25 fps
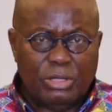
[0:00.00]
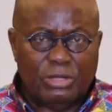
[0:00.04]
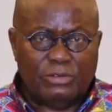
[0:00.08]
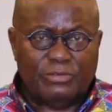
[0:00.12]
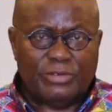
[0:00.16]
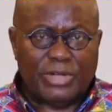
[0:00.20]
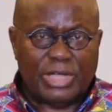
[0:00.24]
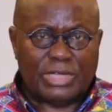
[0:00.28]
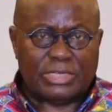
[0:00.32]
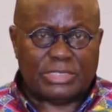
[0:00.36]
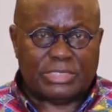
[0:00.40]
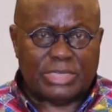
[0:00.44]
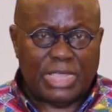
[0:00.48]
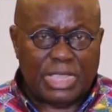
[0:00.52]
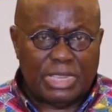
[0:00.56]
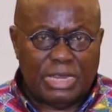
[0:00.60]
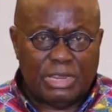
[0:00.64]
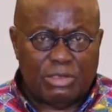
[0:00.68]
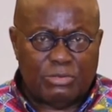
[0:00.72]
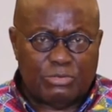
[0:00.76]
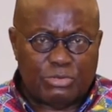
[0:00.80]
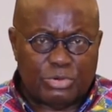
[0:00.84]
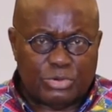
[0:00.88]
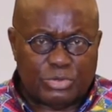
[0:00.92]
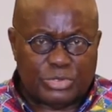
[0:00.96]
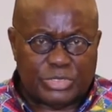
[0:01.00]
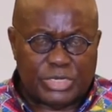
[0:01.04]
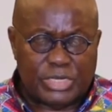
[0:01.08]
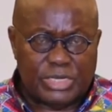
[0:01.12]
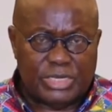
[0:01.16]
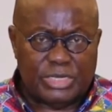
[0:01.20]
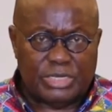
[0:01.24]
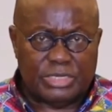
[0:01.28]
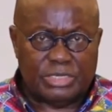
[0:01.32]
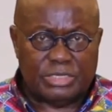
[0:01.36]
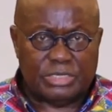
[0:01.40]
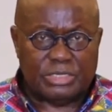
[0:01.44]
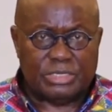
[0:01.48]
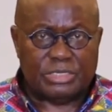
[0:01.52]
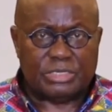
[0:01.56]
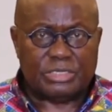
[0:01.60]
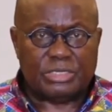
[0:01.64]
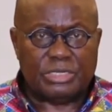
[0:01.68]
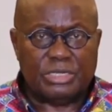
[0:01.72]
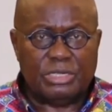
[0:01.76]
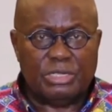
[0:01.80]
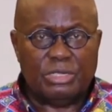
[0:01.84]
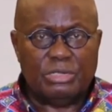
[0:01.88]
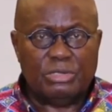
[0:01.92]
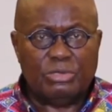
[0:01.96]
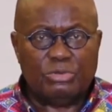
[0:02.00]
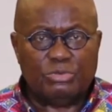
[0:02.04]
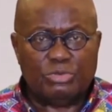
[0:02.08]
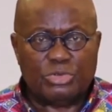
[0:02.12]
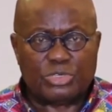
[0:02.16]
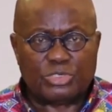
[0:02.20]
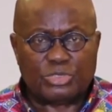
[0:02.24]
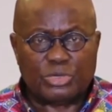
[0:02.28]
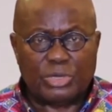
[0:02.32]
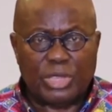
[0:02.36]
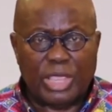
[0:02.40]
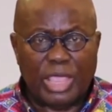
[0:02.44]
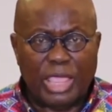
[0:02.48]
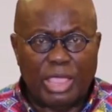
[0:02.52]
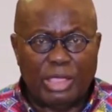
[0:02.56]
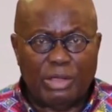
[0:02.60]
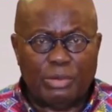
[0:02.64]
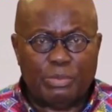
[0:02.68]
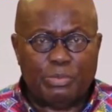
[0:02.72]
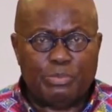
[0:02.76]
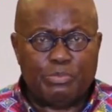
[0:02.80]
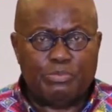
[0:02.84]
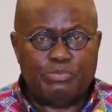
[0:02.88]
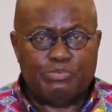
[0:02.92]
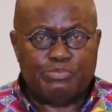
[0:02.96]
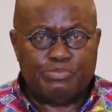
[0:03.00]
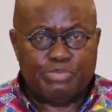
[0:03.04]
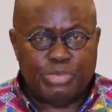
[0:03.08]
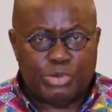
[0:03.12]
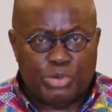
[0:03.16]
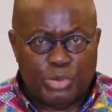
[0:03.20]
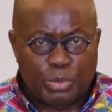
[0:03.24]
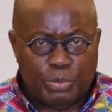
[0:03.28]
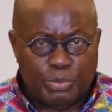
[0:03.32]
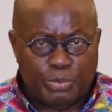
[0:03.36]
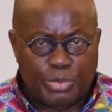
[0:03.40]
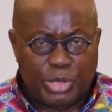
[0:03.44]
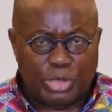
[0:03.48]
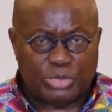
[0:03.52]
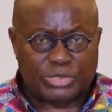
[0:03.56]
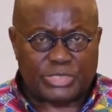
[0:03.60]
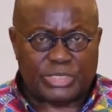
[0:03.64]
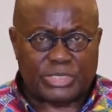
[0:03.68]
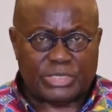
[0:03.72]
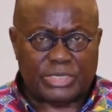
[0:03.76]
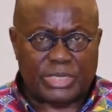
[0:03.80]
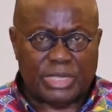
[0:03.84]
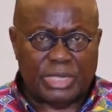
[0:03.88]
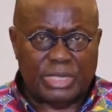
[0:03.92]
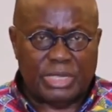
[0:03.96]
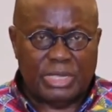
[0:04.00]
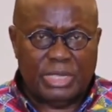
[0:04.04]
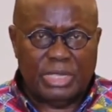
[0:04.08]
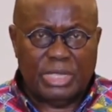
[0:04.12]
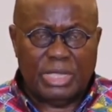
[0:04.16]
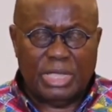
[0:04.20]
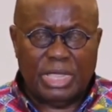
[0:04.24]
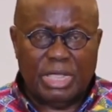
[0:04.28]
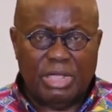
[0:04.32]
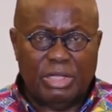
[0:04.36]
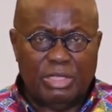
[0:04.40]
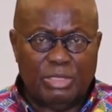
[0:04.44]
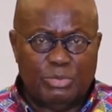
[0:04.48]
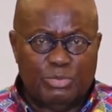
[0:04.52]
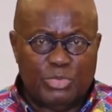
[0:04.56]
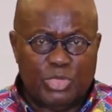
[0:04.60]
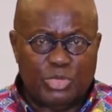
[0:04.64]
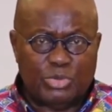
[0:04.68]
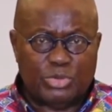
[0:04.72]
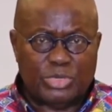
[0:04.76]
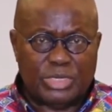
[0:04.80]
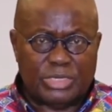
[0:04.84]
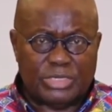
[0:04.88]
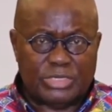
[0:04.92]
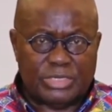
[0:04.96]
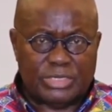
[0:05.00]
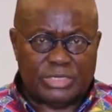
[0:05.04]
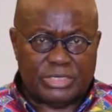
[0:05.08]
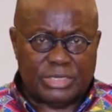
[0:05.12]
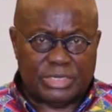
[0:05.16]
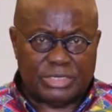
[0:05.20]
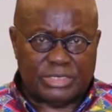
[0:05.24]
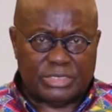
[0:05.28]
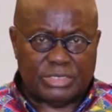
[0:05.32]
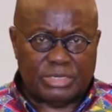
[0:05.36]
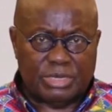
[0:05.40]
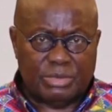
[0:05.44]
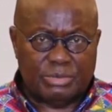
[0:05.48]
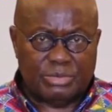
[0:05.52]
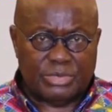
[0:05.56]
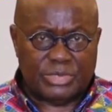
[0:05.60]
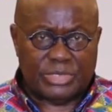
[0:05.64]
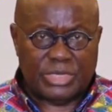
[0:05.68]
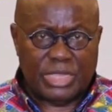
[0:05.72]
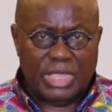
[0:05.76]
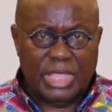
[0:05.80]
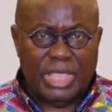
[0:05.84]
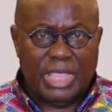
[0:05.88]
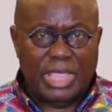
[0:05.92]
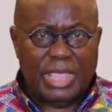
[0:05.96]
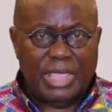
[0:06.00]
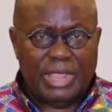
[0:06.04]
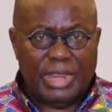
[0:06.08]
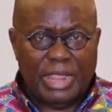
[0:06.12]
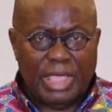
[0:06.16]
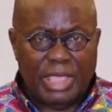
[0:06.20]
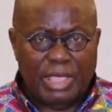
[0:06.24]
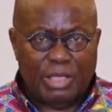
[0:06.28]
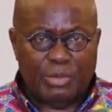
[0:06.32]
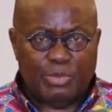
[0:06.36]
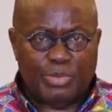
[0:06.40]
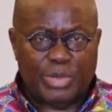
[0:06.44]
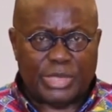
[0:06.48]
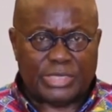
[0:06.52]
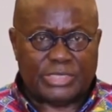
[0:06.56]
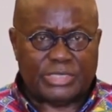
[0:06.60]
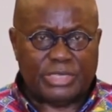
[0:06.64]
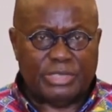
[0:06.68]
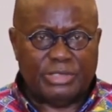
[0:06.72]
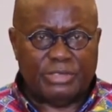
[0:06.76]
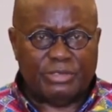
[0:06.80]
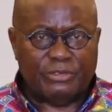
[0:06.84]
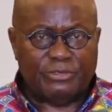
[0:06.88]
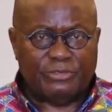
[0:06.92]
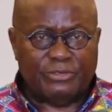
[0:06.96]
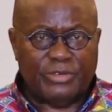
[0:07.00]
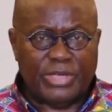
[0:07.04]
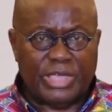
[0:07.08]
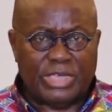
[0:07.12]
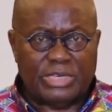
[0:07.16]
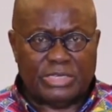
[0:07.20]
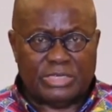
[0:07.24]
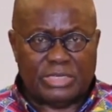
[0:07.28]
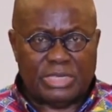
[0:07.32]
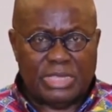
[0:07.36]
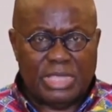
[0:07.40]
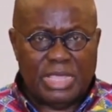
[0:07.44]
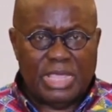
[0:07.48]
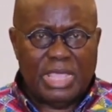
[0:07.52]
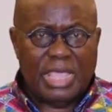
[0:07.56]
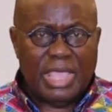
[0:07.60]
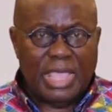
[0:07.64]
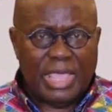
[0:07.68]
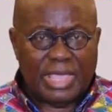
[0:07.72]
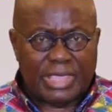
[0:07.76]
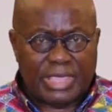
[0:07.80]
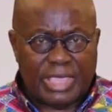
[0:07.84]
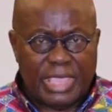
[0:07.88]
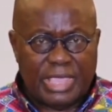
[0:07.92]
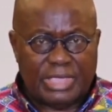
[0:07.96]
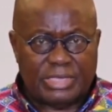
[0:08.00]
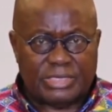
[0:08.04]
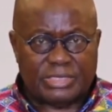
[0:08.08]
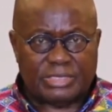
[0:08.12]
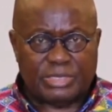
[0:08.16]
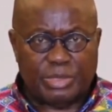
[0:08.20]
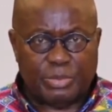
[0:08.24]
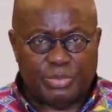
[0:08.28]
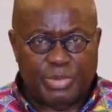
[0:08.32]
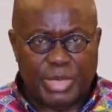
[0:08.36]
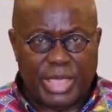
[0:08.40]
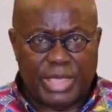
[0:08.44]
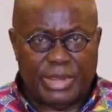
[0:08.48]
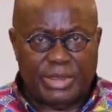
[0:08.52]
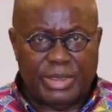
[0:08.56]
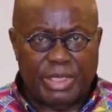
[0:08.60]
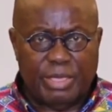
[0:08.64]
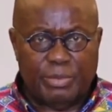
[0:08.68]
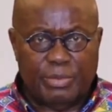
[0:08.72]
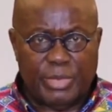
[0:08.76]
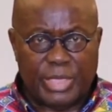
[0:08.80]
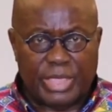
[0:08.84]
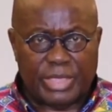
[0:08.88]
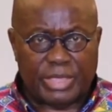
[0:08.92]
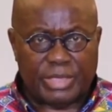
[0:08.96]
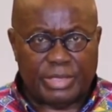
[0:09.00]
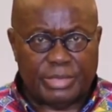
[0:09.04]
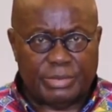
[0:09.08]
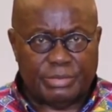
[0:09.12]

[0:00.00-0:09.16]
of our daily routines, which will help bolster our immune systems and help us in the fight against the pandemic.